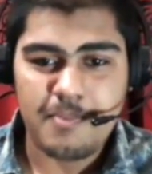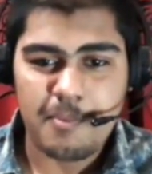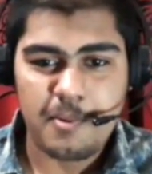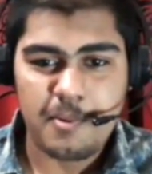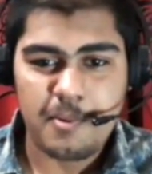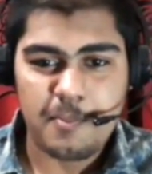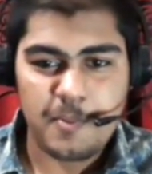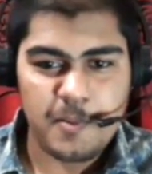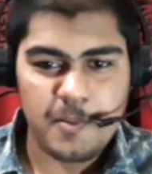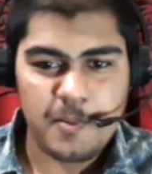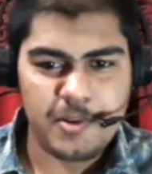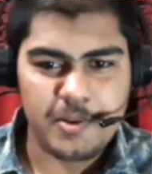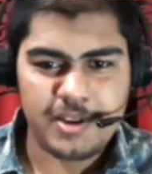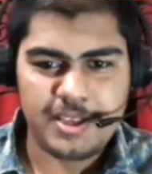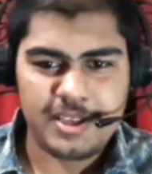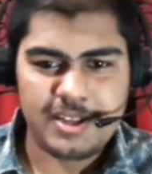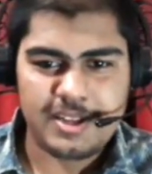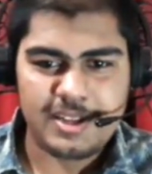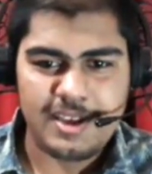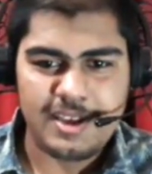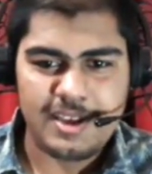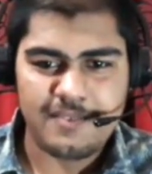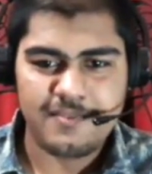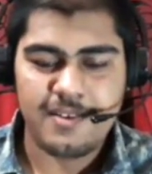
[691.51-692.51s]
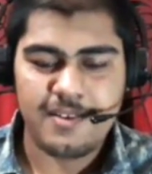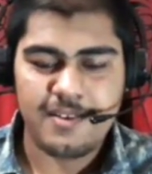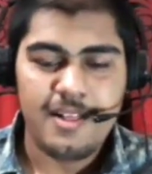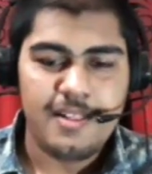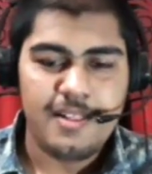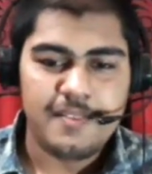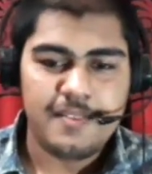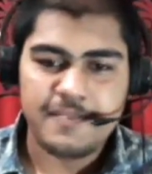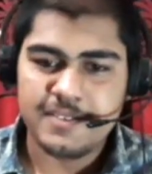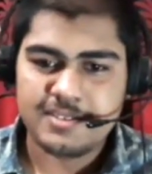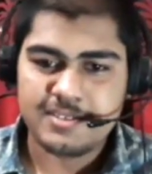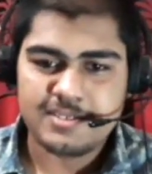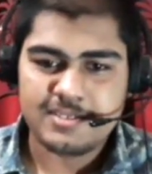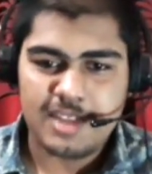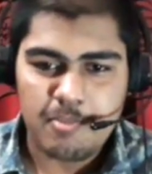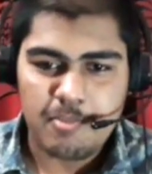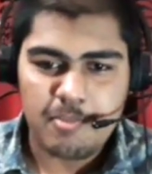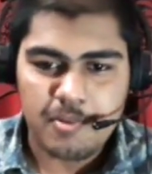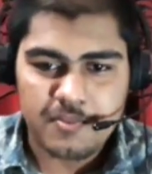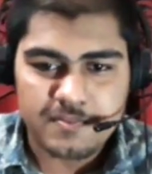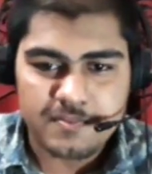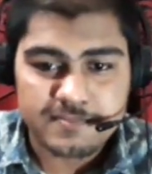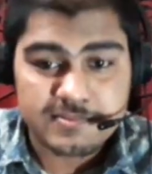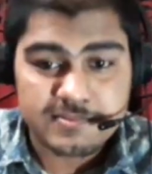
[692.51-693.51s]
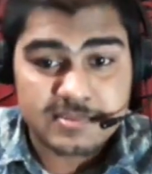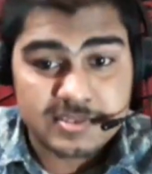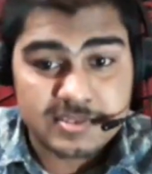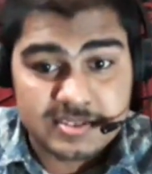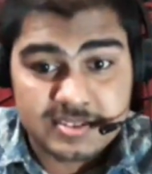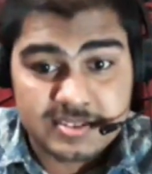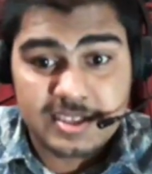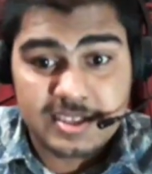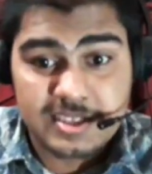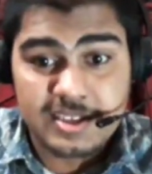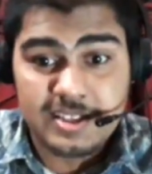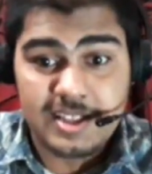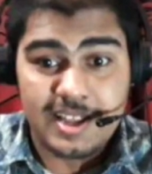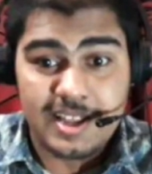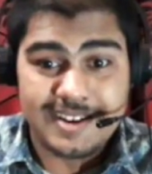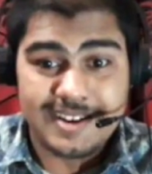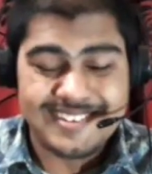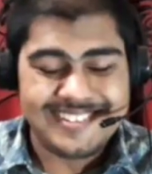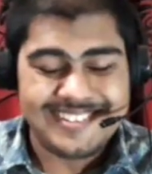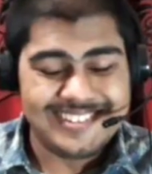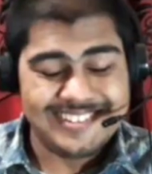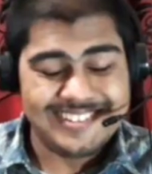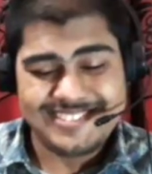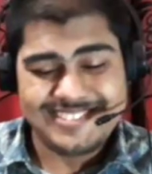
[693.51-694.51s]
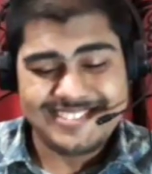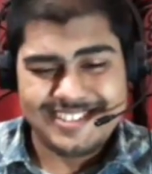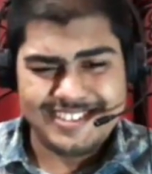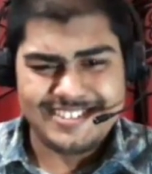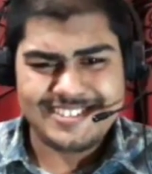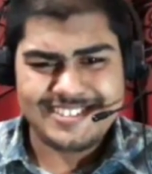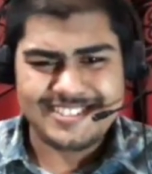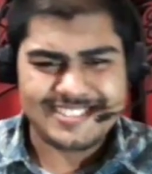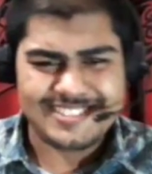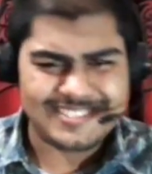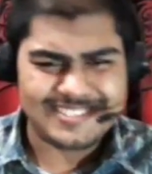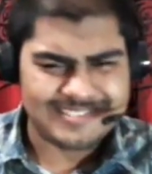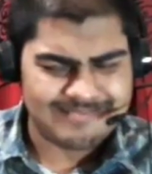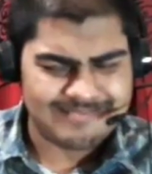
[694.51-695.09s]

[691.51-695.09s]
people can have this type of skill, and it is dangerous.